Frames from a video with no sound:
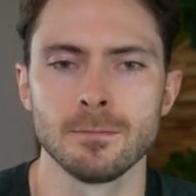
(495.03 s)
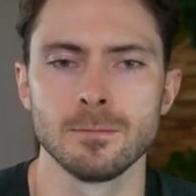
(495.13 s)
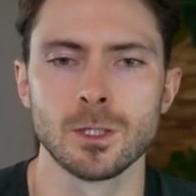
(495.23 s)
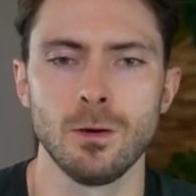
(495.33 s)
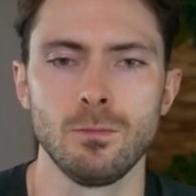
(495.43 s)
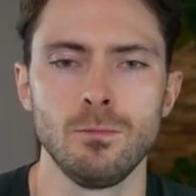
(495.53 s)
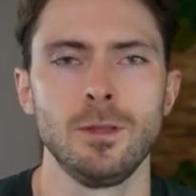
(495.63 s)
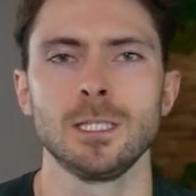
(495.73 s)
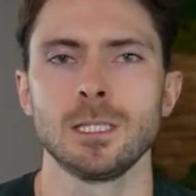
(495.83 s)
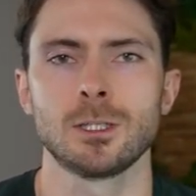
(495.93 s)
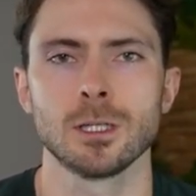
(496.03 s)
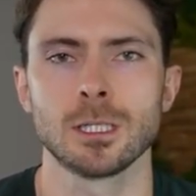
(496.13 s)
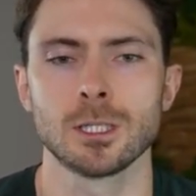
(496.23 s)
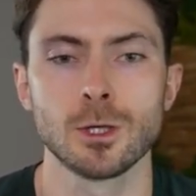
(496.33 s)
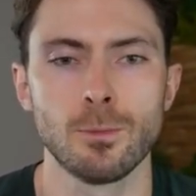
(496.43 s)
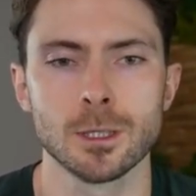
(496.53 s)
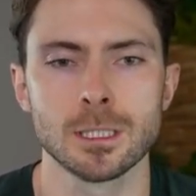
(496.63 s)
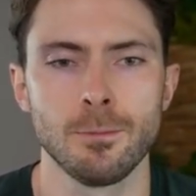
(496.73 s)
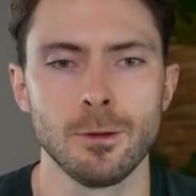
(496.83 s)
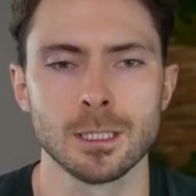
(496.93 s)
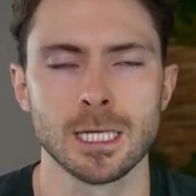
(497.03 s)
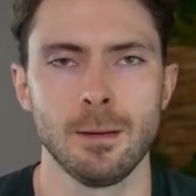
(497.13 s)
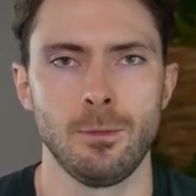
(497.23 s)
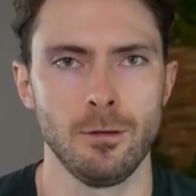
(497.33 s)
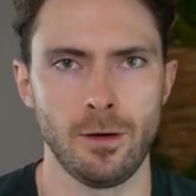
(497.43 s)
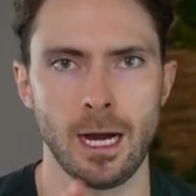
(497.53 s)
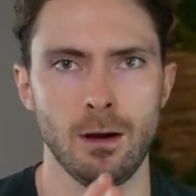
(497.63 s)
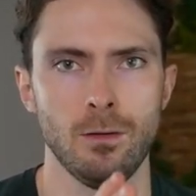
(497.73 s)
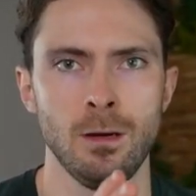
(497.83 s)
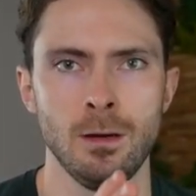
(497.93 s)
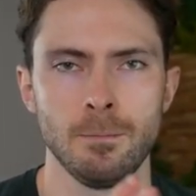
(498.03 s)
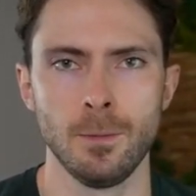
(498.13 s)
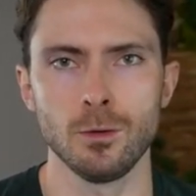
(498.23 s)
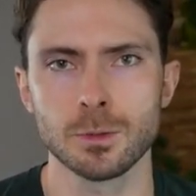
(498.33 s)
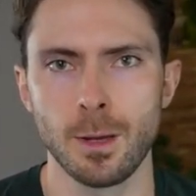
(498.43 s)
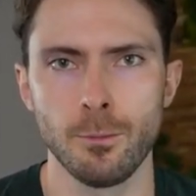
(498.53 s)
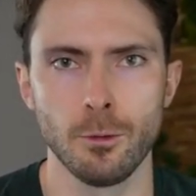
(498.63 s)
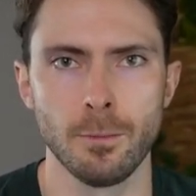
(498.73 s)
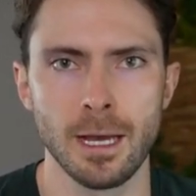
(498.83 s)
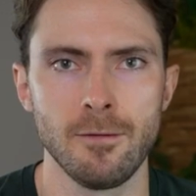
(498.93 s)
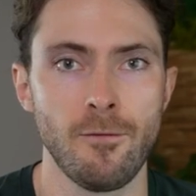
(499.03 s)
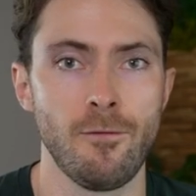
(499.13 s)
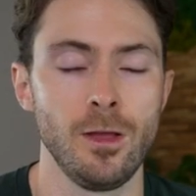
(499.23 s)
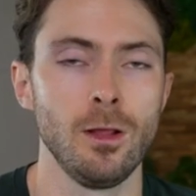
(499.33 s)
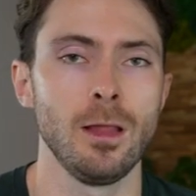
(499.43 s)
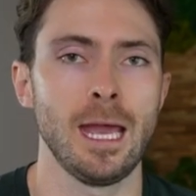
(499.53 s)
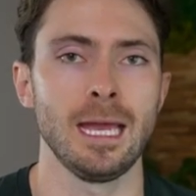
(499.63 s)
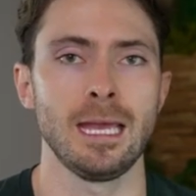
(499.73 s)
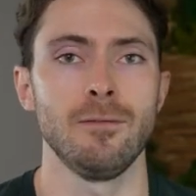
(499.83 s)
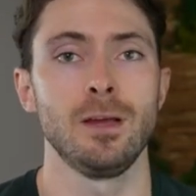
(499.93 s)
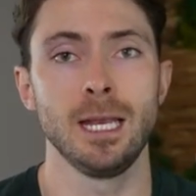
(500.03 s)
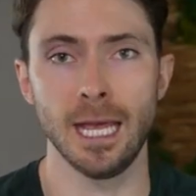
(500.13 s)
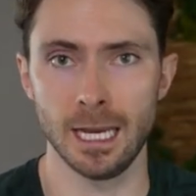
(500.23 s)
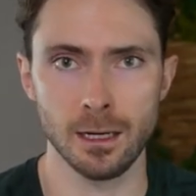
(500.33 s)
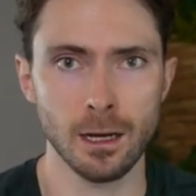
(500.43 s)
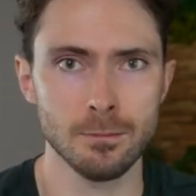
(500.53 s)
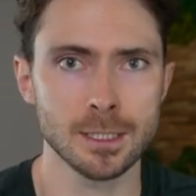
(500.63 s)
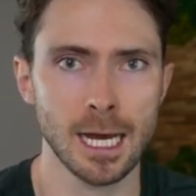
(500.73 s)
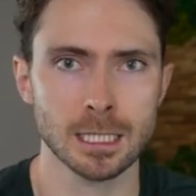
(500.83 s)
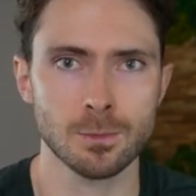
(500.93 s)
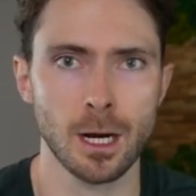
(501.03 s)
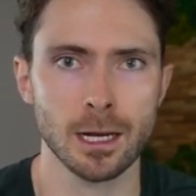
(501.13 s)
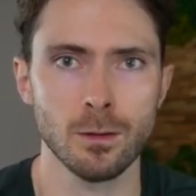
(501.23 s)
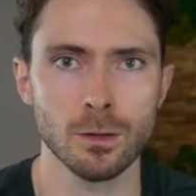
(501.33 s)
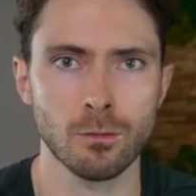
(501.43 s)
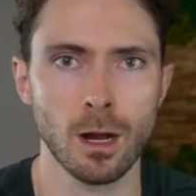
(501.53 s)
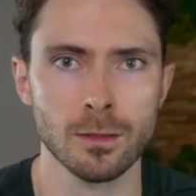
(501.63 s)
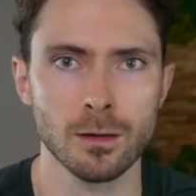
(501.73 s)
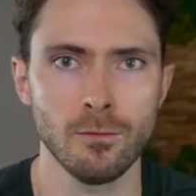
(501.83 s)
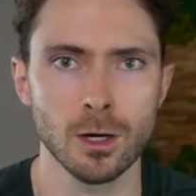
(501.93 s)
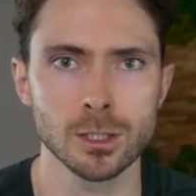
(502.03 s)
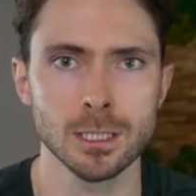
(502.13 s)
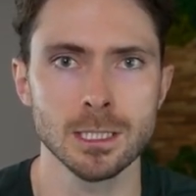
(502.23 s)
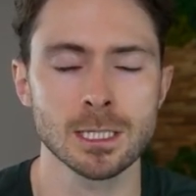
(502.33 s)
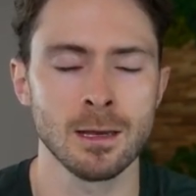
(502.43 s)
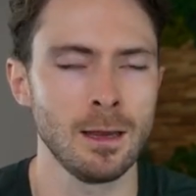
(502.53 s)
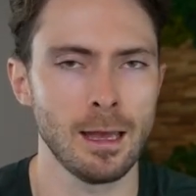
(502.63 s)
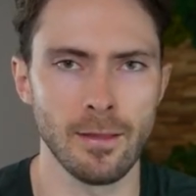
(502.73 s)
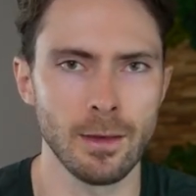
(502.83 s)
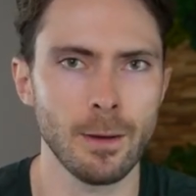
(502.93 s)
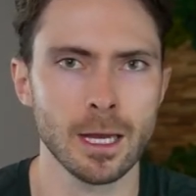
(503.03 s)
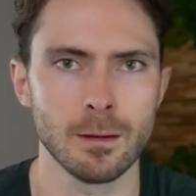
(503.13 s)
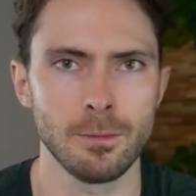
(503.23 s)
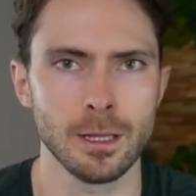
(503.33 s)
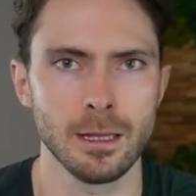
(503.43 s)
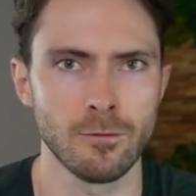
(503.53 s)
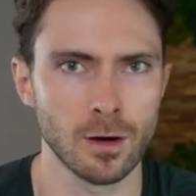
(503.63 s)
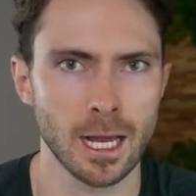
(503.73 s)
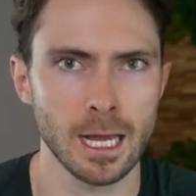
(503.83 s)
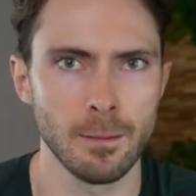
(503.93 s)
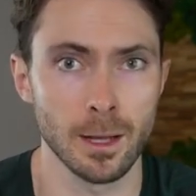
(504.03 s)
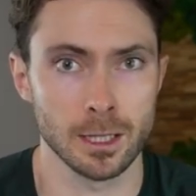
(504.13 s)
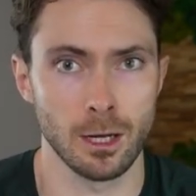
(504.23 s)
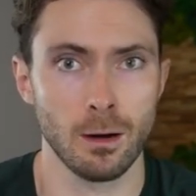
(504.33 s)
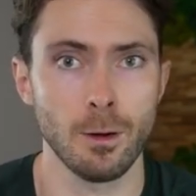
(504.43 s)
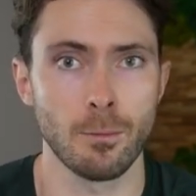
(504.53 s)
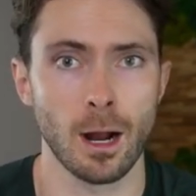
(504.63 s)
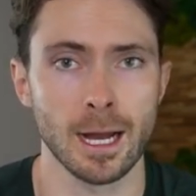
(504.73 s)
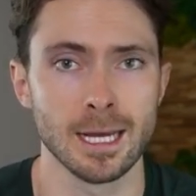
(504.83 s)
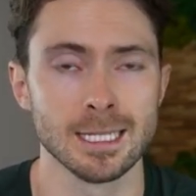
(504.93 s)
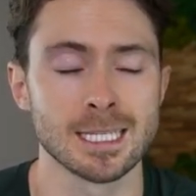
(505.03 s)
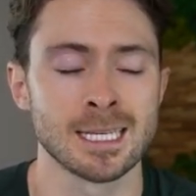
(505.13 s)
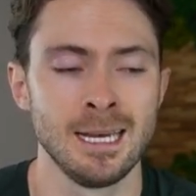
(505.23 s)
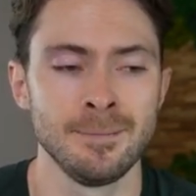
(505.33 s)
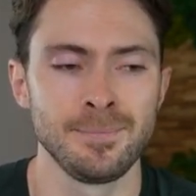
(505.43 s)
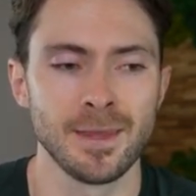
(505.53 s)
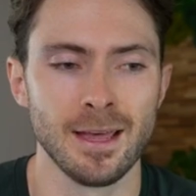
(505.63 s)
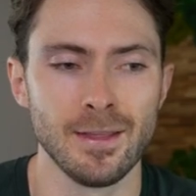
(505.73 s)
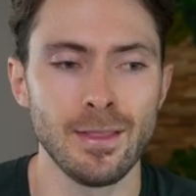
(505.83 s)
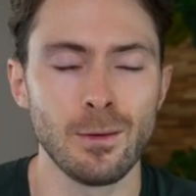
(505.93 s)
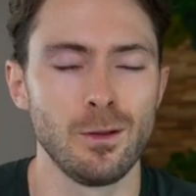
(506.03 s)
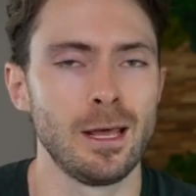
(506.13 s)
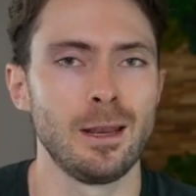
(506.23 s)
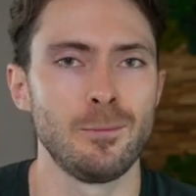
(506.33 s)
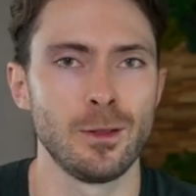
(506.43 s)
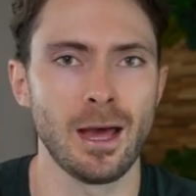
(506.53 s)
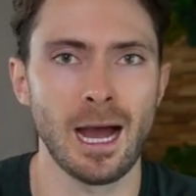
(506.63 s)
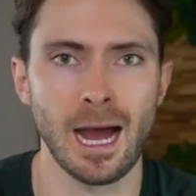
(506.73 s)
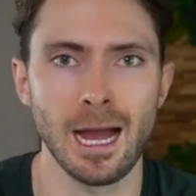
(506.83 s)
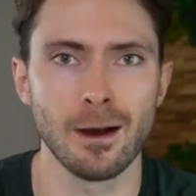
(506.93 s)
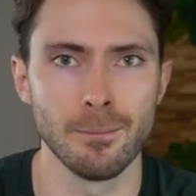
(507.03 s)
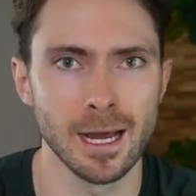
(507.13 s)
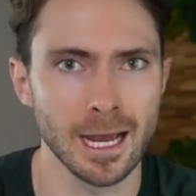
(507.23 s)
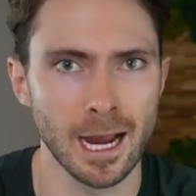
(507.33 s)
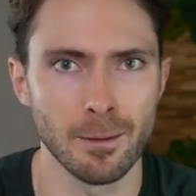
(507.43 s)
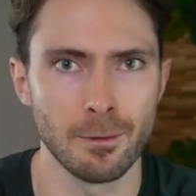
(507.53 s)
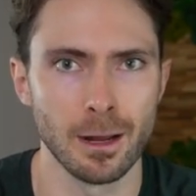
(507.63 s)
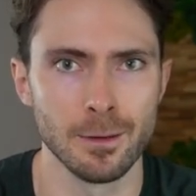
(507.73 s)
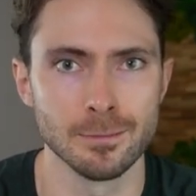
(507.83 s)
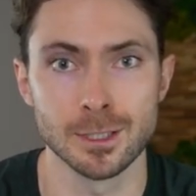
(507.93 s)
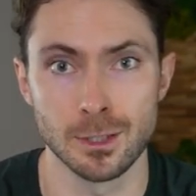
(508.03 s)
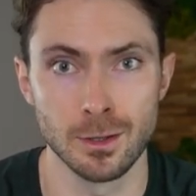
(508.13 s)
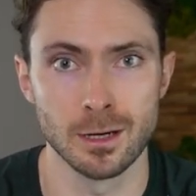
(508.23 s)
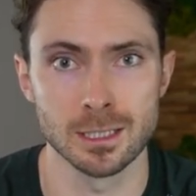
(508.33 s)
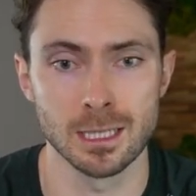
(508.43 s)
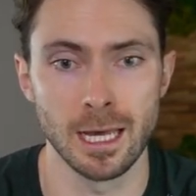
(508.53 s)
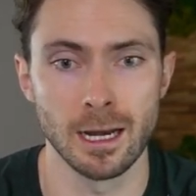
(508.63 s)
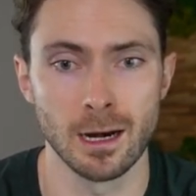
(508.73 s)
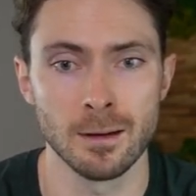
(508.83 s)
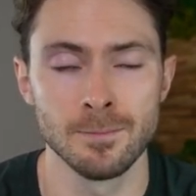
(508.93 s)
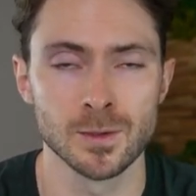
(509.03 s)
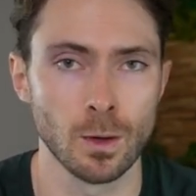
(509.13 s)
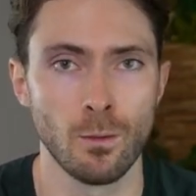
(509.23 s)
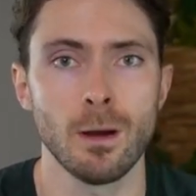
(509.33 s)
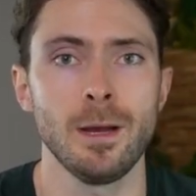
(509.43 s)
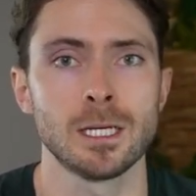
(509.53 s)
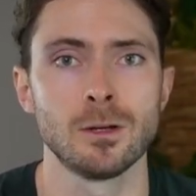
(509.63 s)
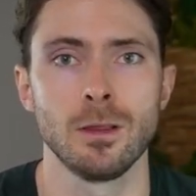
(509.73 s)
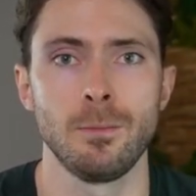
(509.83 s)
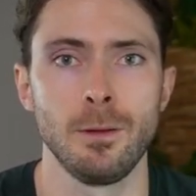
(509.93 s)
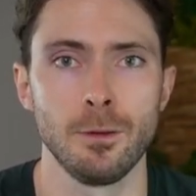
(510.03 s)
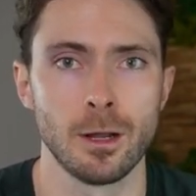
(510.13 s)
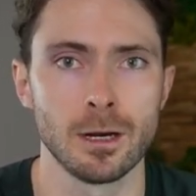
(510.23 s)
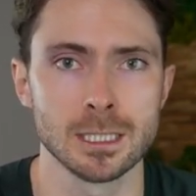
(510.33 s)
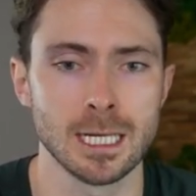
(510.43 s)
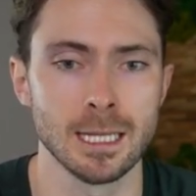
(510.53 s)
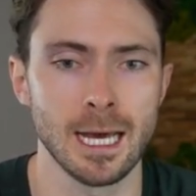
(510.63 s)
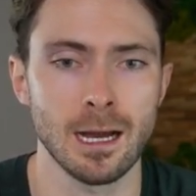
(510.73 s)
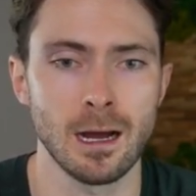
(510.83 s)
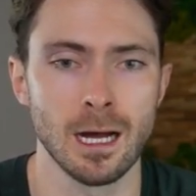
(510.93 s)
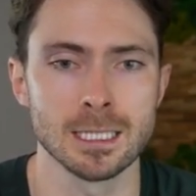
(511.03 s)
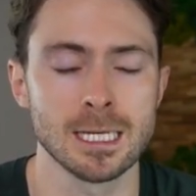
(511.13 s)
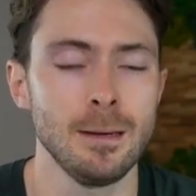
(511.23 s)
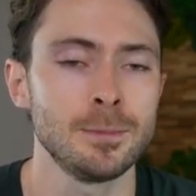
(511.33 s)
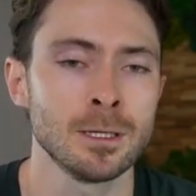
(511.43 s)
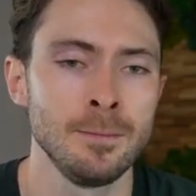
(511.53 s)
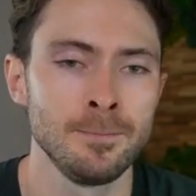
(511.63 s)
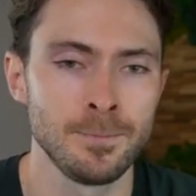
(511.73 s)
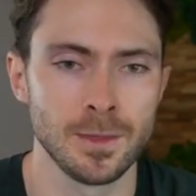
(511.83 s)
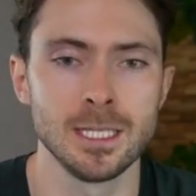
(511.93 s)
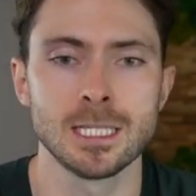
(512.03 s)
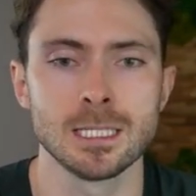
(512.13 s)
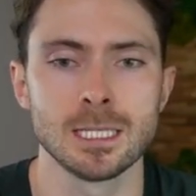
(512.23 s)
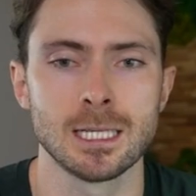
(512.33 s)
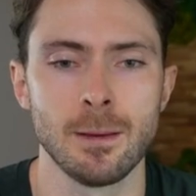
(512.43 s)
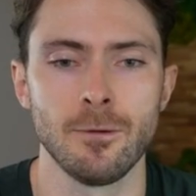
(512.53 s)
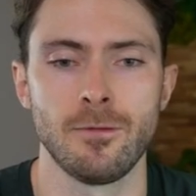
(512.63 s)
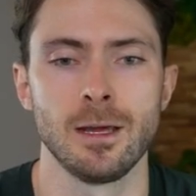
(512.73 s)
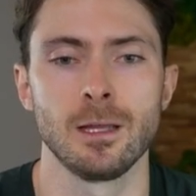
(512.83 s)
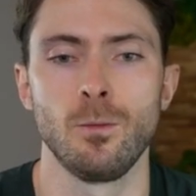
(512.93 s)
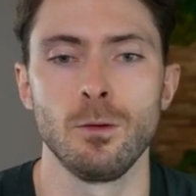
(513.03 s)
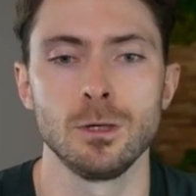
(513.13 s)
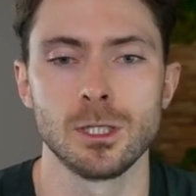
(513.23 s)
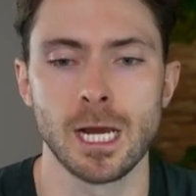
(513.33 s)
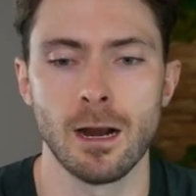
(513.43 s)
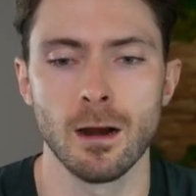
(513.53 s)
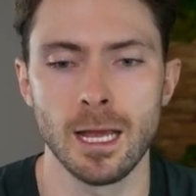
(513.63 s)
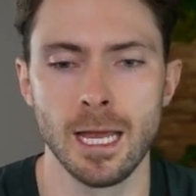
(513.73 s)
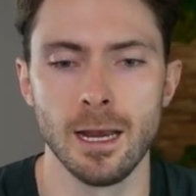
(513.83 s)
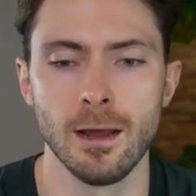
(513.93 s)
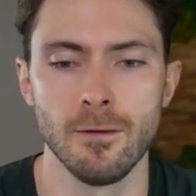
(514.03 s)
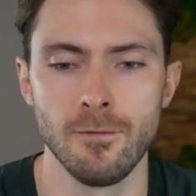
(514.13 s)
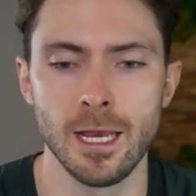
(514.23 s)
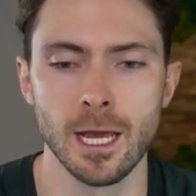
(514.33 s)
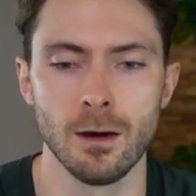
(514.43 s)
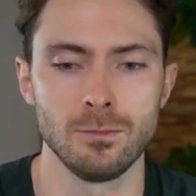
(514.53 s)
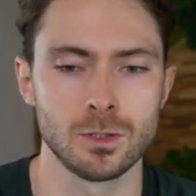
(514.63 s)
So this is just a super simple example of how most people might fill a given income tax bracket with Roth conversions, and they might completely forget about the IRMA brackets, and then they will end up with higher Medicare premiums 2 years later. So I want to make sure that people understand that concept. This is the type of thing that we would share in a video.